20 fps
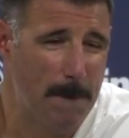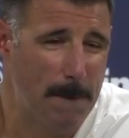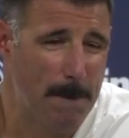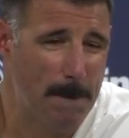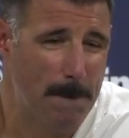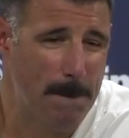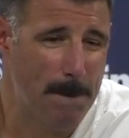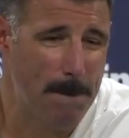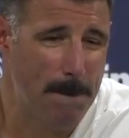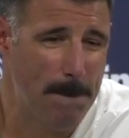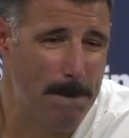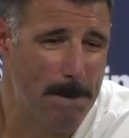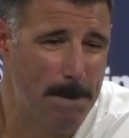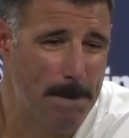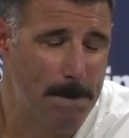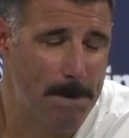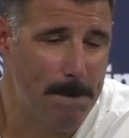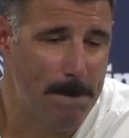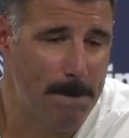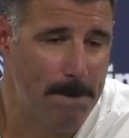
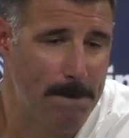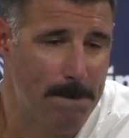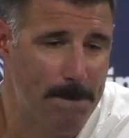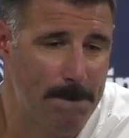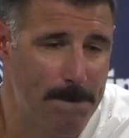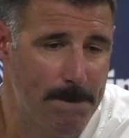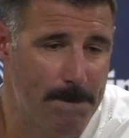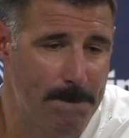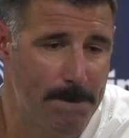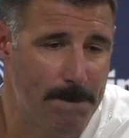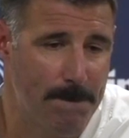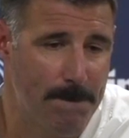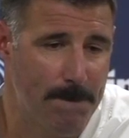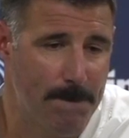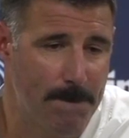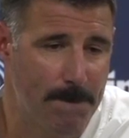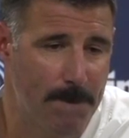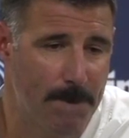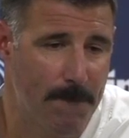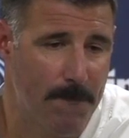
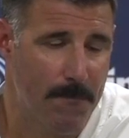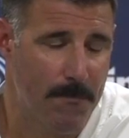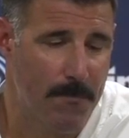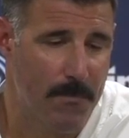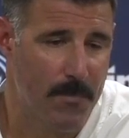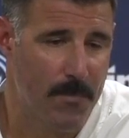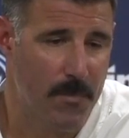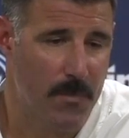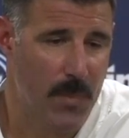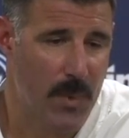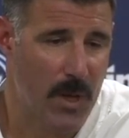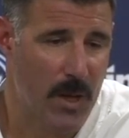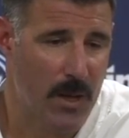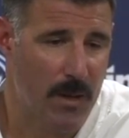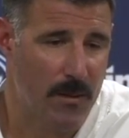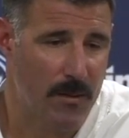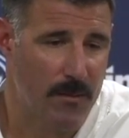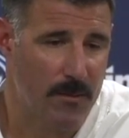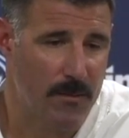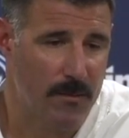
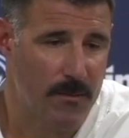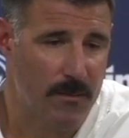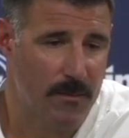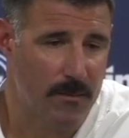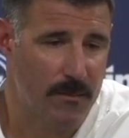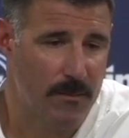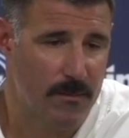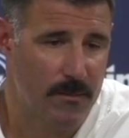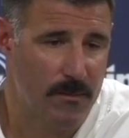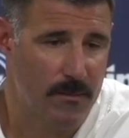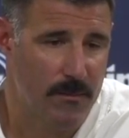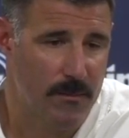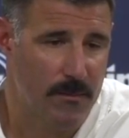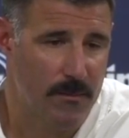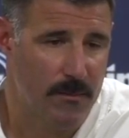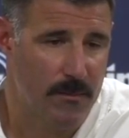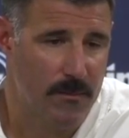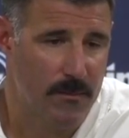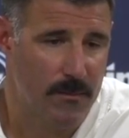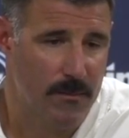
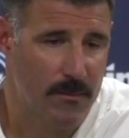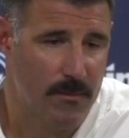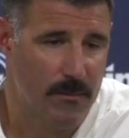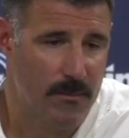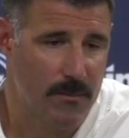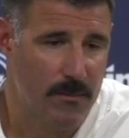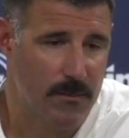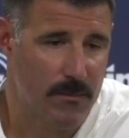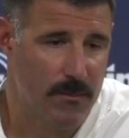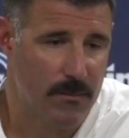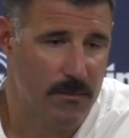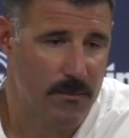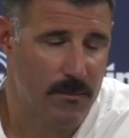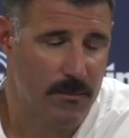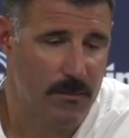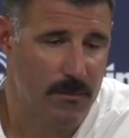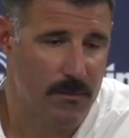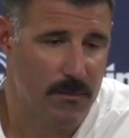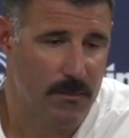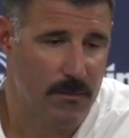
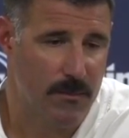(silence)